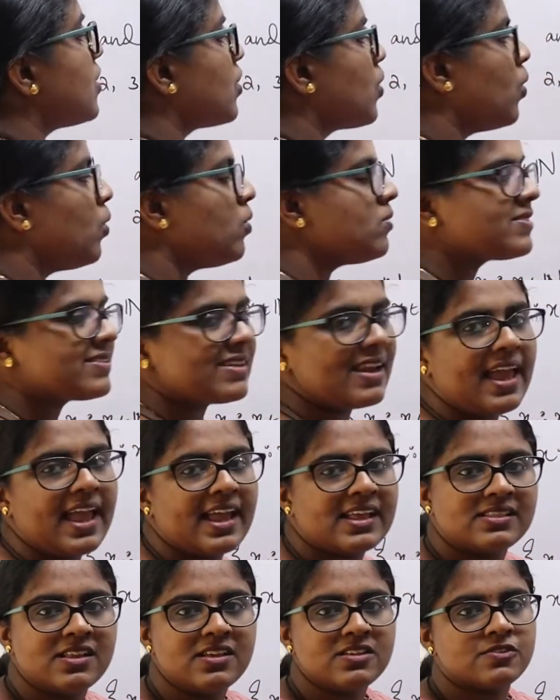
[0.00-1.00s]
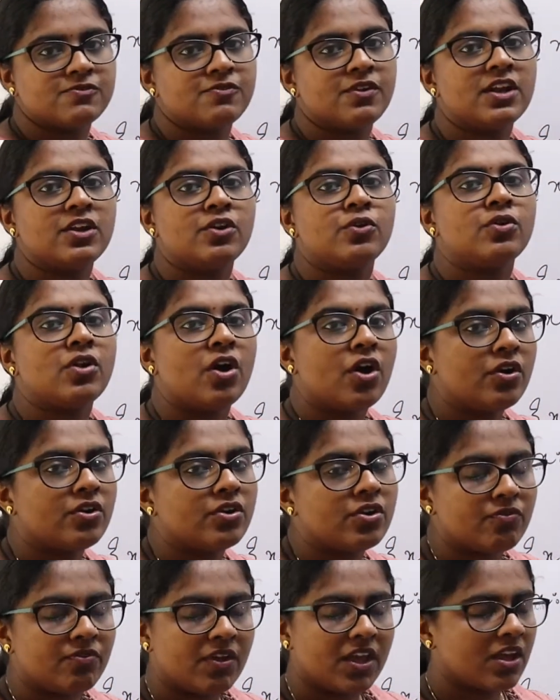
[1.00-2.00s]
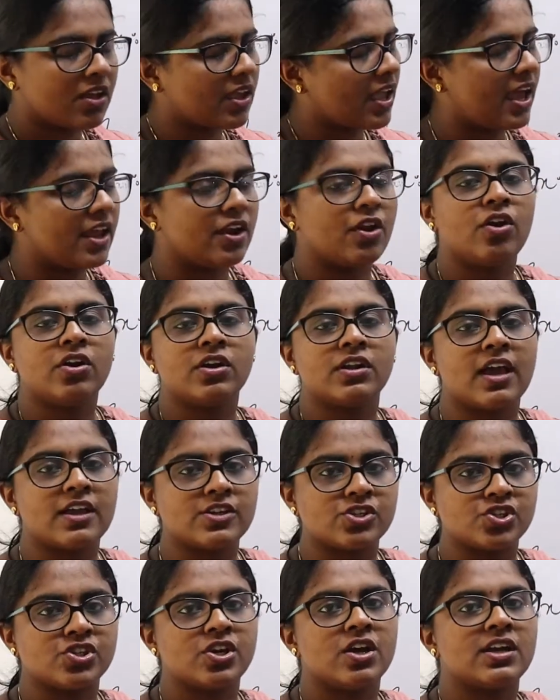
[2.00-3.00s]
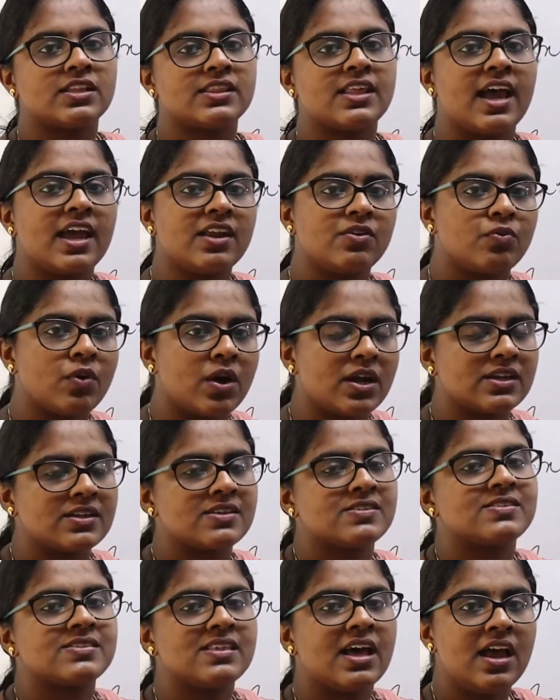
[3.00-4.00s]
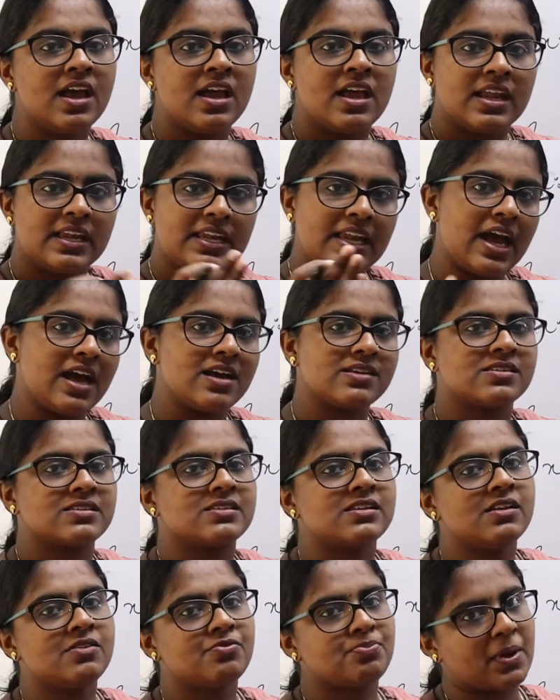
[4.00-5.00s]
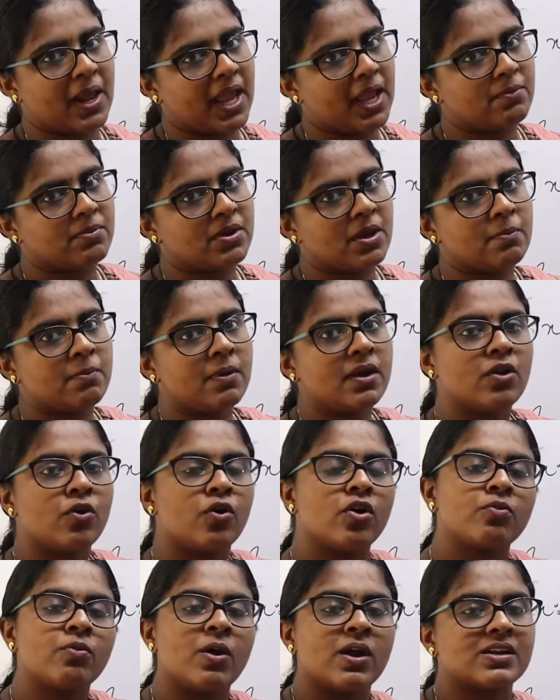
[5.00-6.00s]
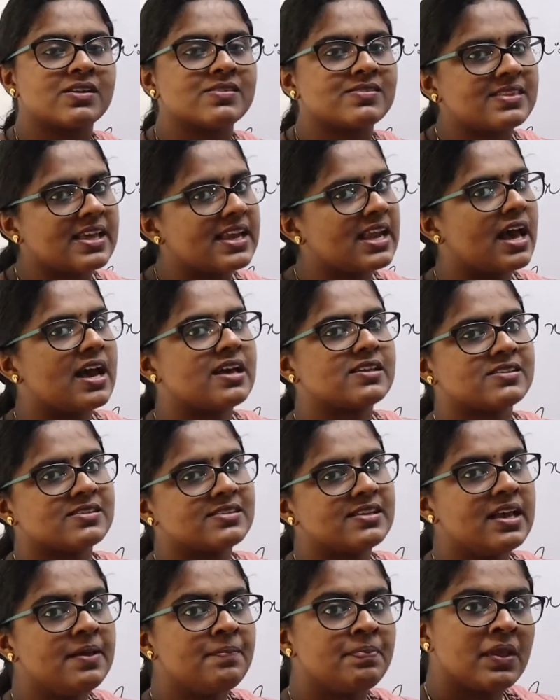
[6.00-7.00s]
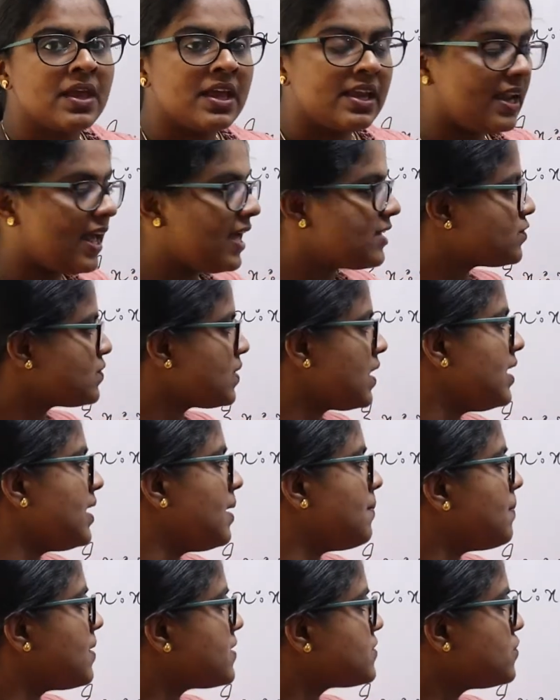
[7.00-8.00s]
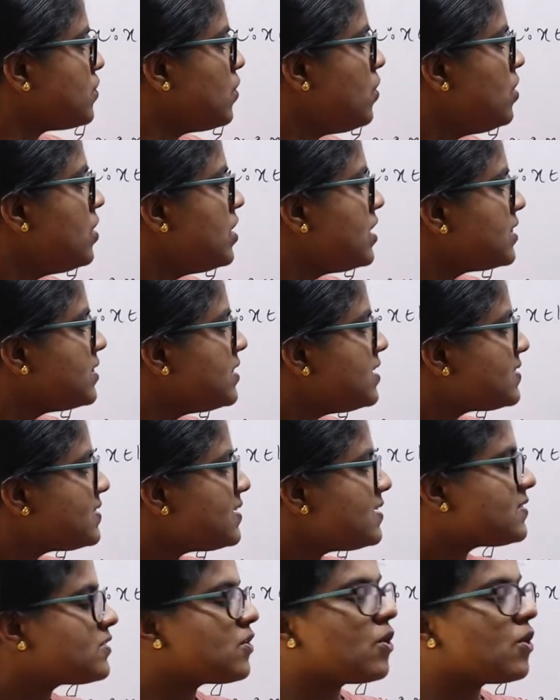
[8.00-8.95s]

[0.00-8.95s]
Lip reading: goes like this. We cannot assure that what is the last prime number or what is the last natural number. So this is